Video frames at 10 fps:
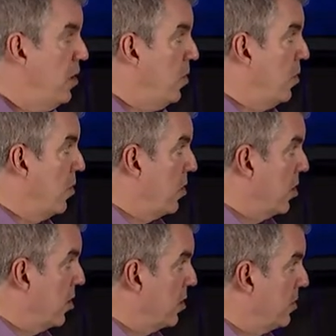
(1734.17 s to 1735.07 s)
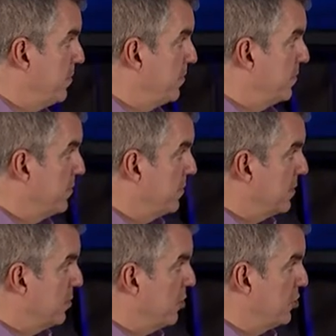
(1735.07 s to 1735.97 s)
Or
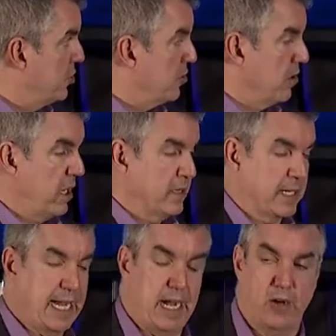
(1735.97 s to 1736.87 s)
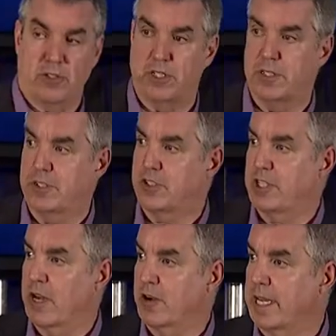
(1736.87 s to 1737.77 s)
the brochure on the couch is
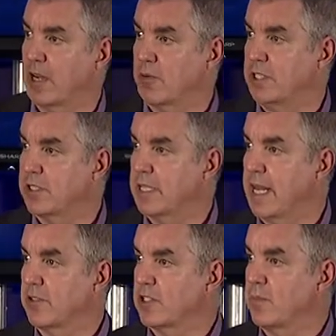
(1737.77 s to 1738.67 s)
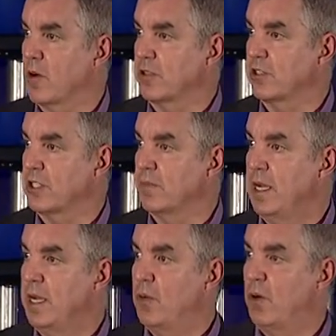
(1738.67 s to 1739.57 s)
ShareCare. We just announced a partnership.
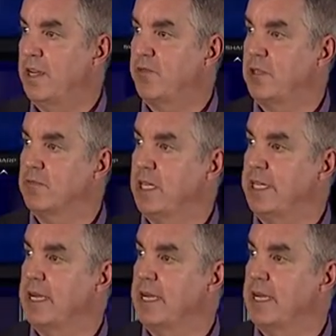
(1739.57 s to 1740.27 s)
What if we really